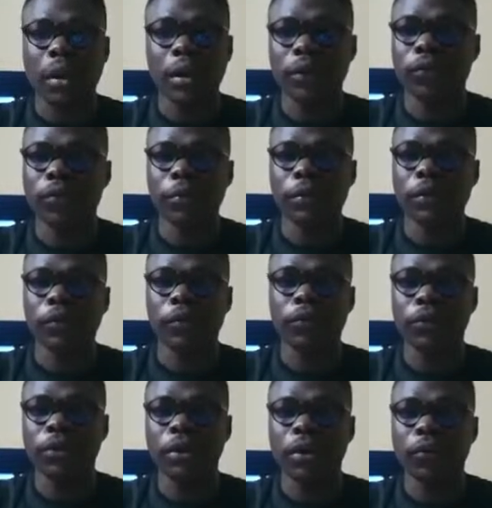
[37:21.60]
And I sold the page for
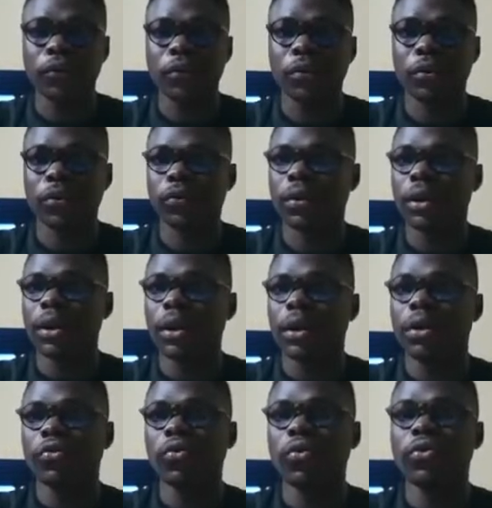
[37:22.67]
$3,000.
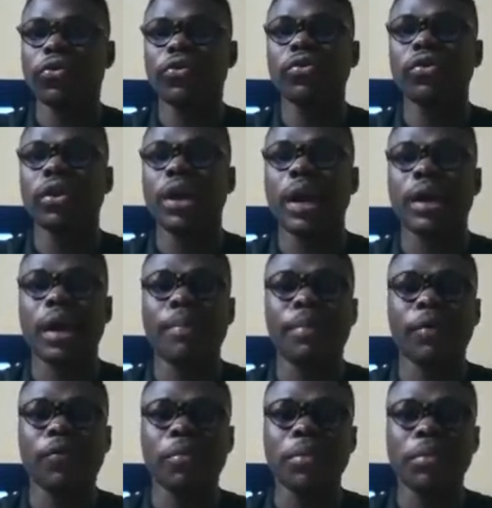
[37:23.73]
So it's not like I'm
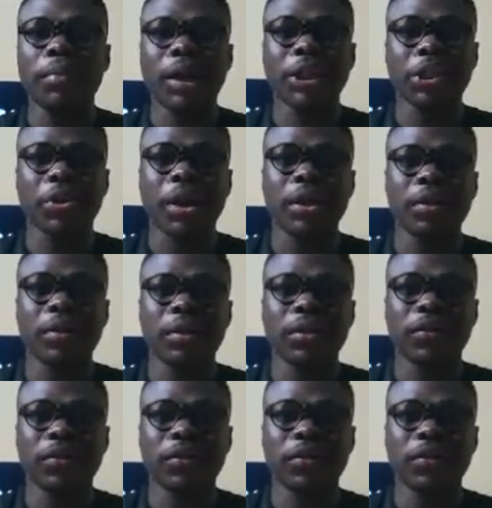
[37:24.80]
performing magic or anything.